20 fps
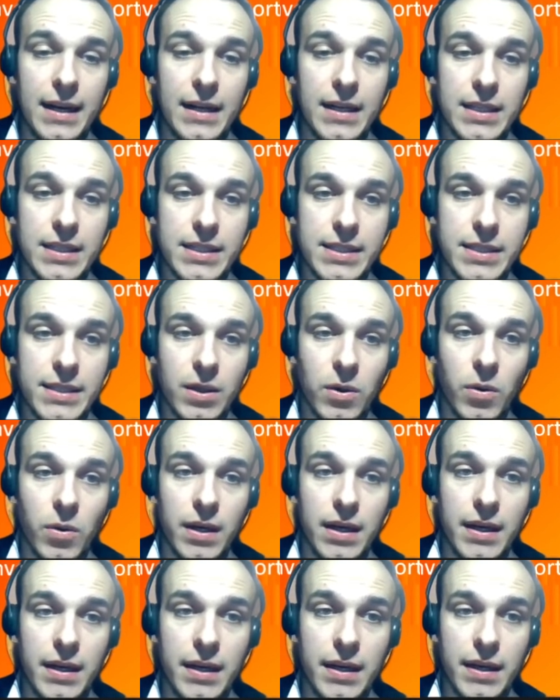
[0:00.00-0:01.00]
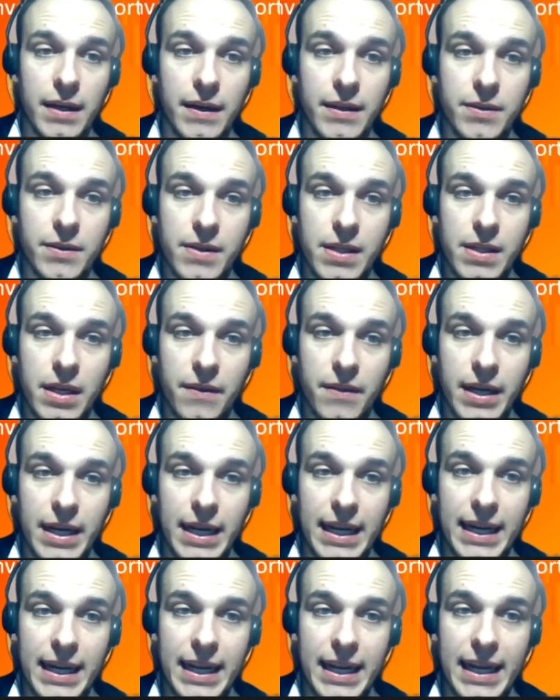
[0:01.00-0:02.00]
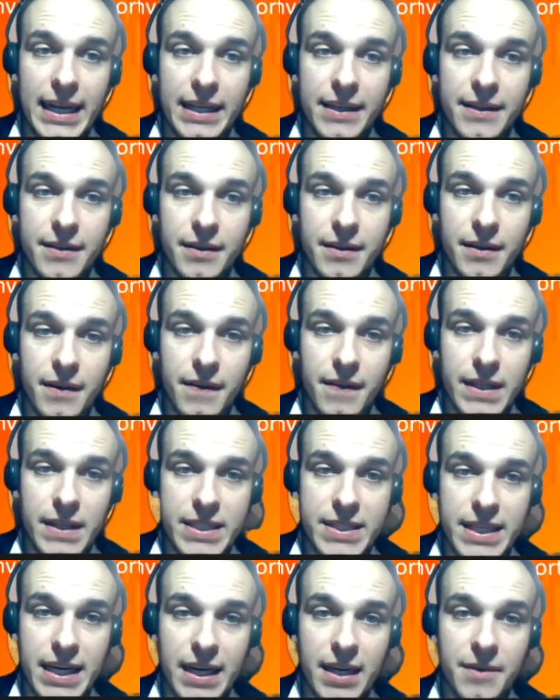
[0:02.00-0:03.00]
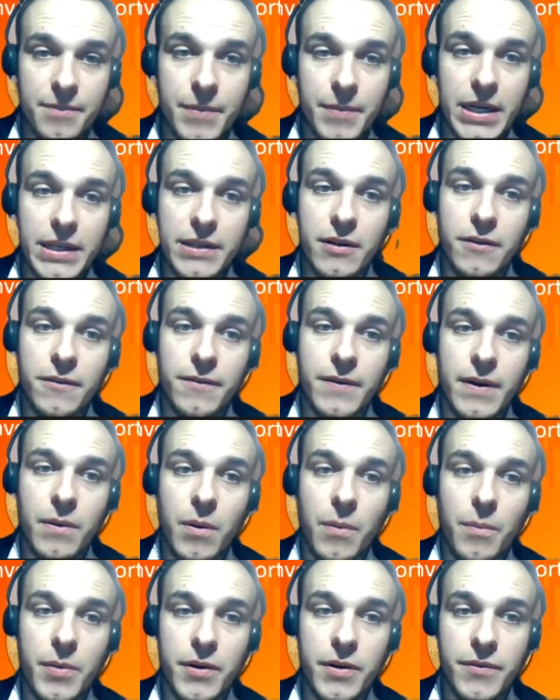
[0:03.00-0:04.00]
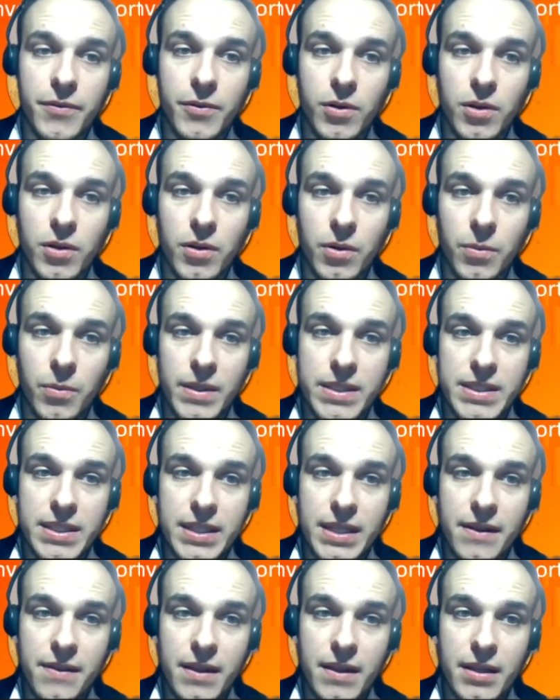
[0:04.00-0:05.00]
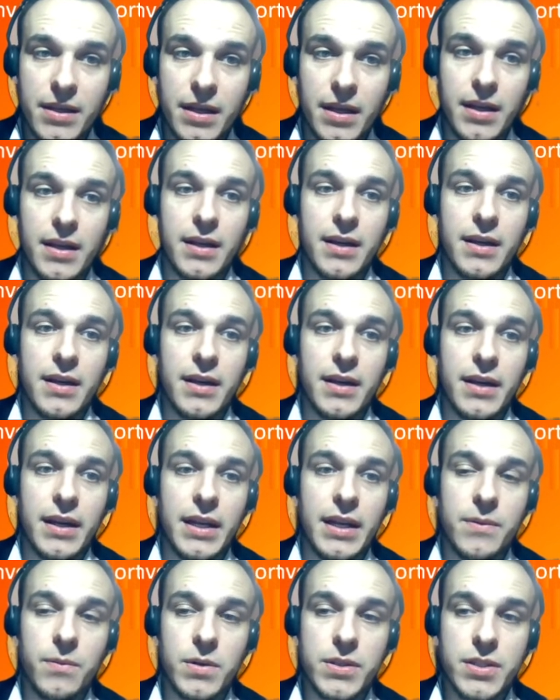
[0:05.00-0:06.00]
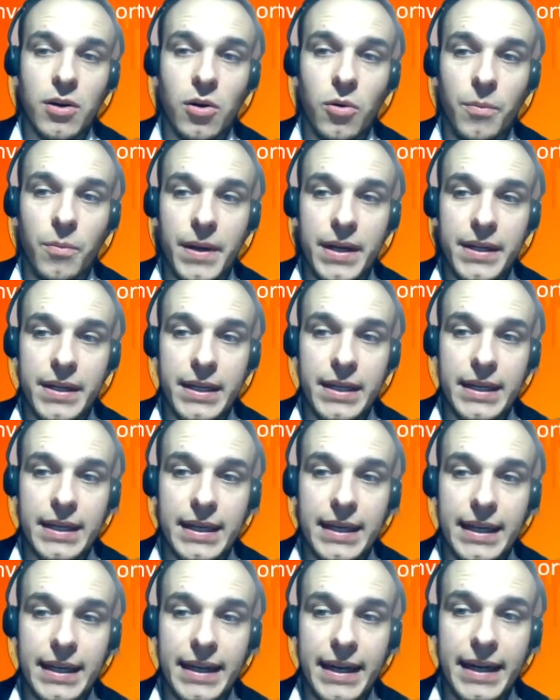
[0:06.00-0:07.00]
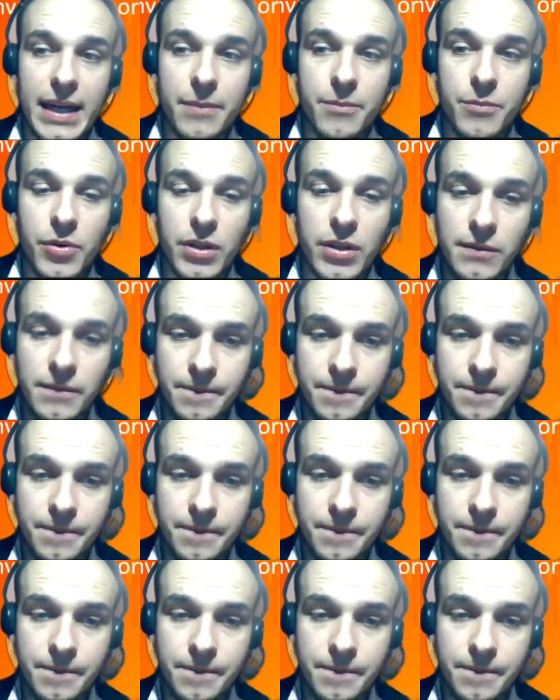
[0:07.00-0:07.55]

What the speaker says: So 2008, the second part of our portfolio, we see that it was opened in April.